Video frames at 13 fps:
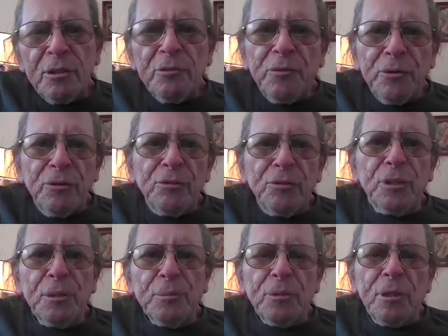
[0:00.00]
field
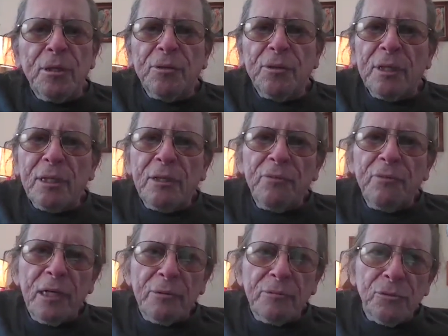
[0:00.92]
trips, I think, if
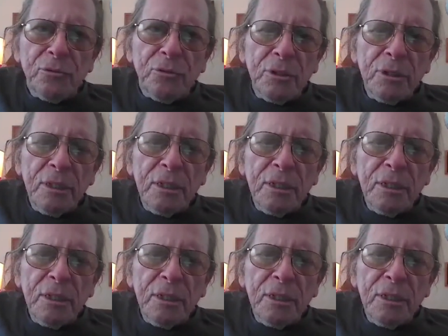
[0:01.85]
I was